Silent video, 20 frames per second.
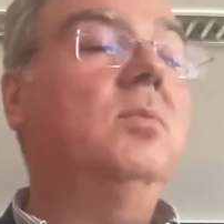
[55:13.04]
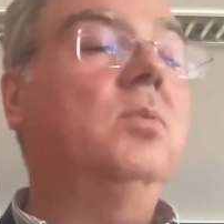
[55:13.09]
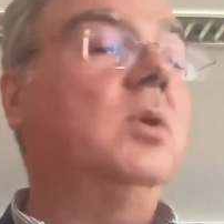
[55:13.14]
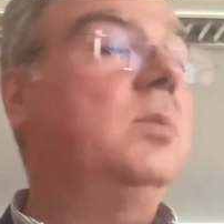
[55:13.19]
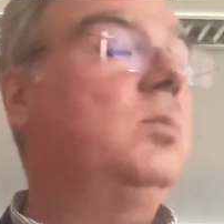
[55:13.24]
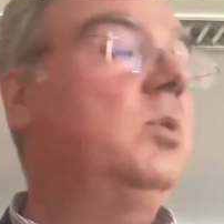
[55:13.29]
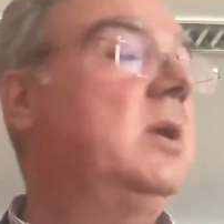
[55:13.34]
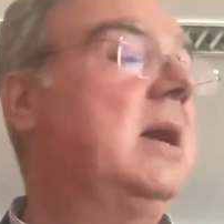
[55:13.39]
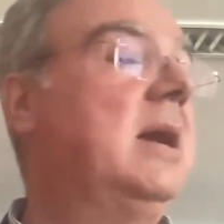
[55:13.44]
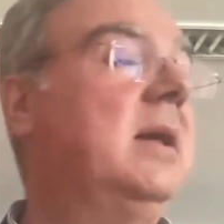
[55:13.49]

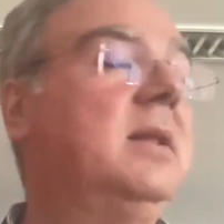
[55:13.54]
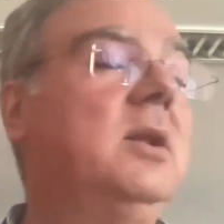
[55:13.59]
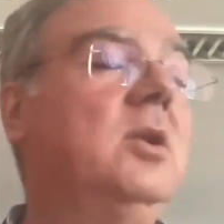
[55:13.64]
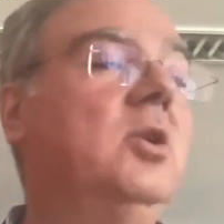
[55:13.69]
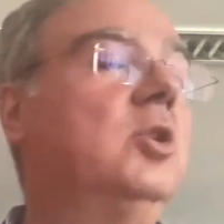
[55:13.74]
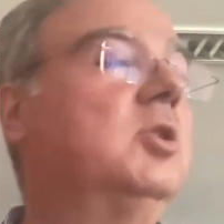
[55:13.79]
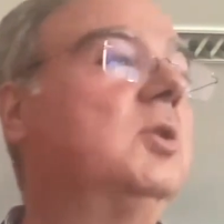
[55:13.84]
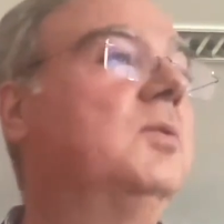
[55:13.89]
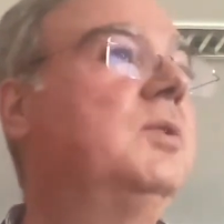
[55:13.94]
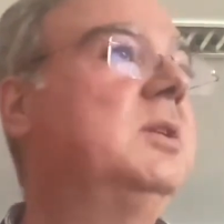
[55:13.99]
we had a
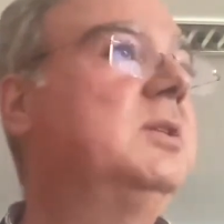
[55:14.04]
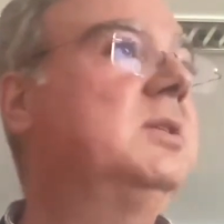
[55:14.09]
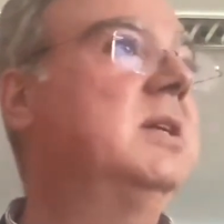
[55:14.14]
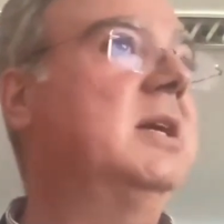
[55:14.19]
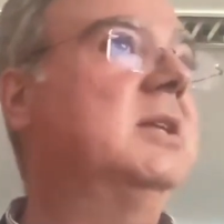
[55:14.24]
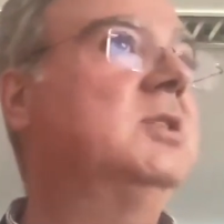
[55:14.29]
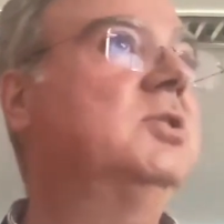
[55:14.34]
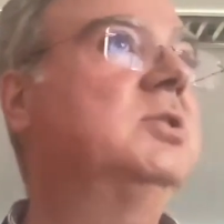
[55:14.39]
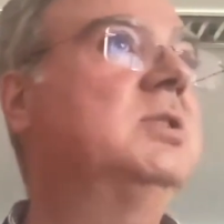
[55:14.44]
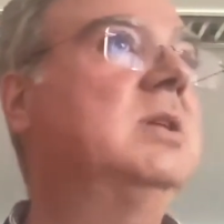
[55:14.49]
lot of
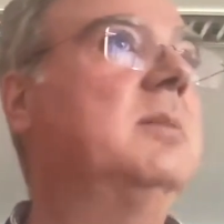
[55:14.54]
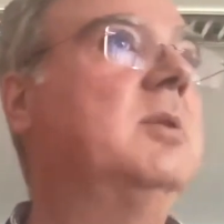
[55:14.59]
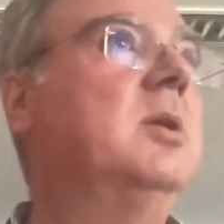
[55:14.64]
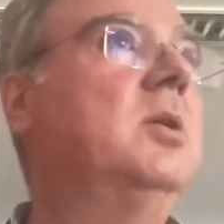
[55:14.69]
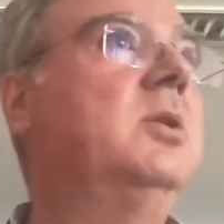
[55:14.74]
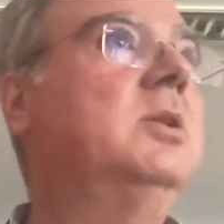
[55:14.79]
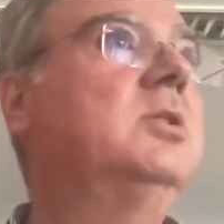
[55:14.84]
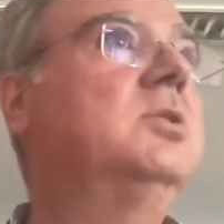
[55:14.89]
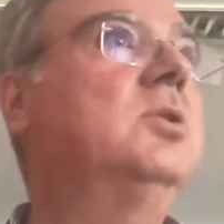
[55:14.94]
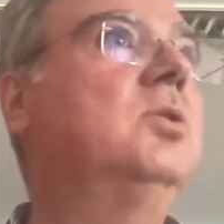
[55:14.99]
discussions about it.